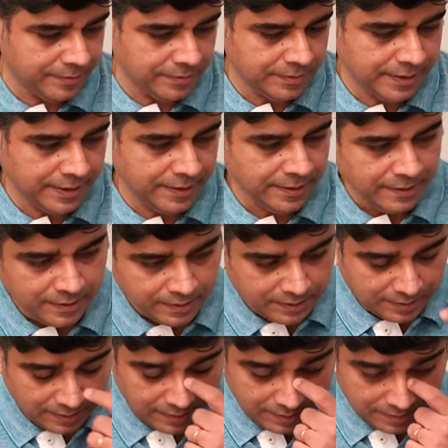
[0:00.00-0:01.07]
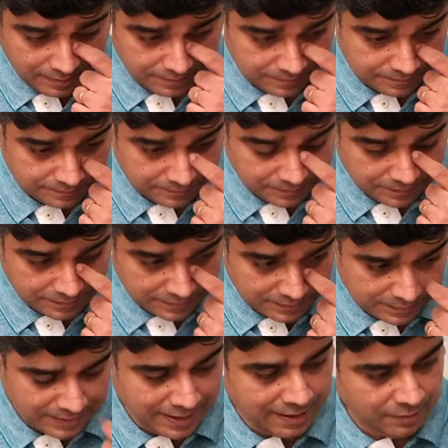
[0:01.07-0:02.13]
Okay. Um,
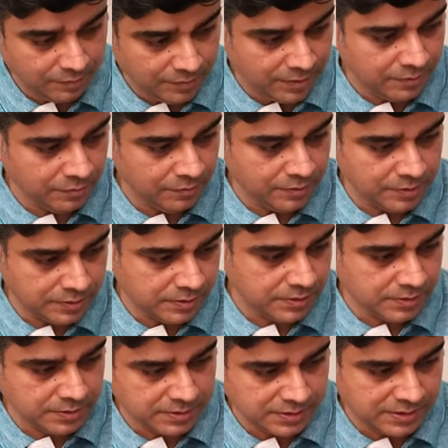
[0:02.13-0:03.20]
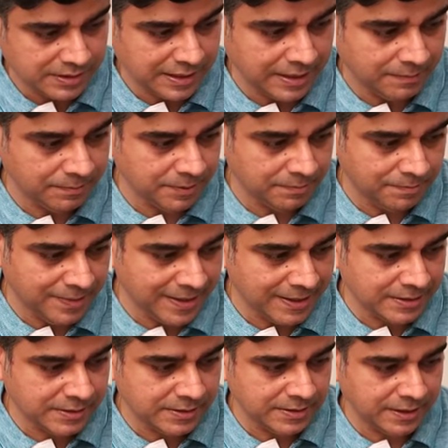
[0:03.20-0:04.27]
that one was set up the
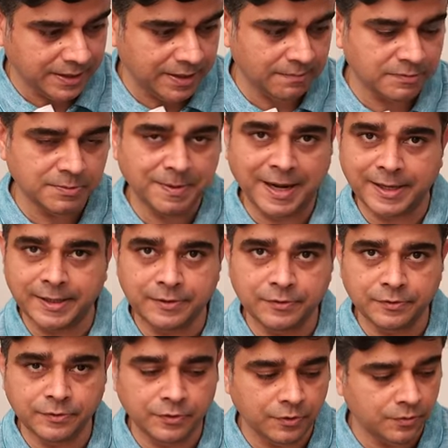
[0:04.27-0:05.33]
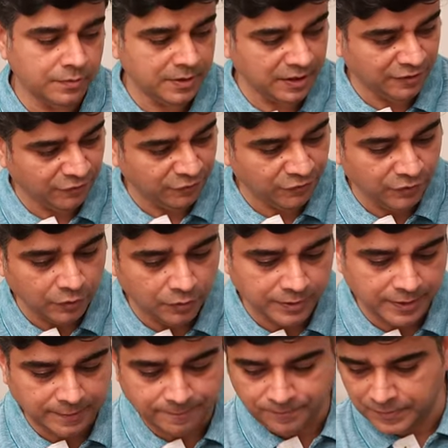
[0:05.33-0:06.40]
best. It comes back into tune. It's
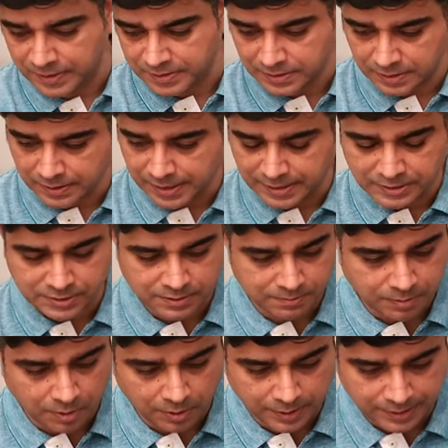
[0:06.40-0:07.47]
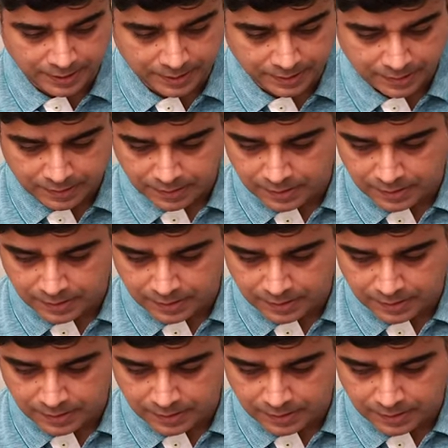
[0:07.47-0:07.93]
floating. These are against the body.